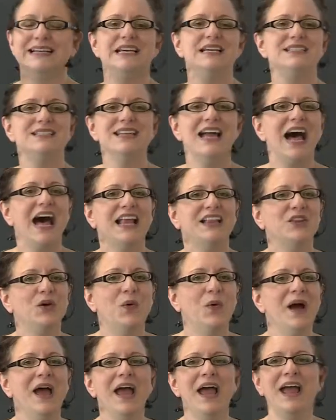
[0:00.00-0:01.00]
is not
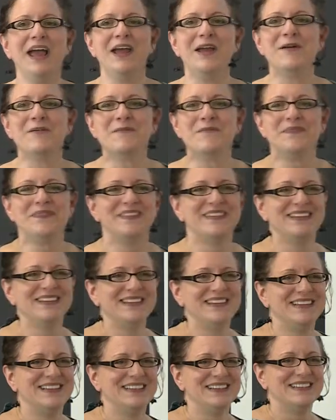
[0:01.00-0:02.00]
the way.
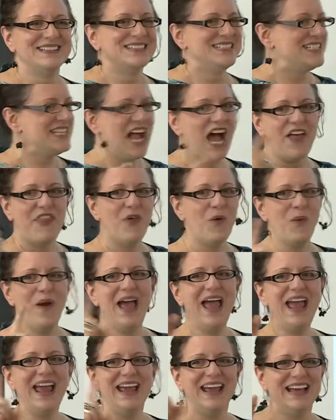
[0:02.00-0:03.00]
The
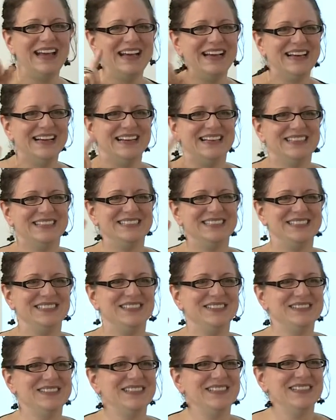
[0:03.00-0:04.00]
way, you
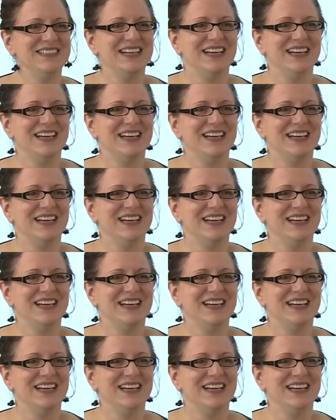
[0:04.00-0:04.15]
know.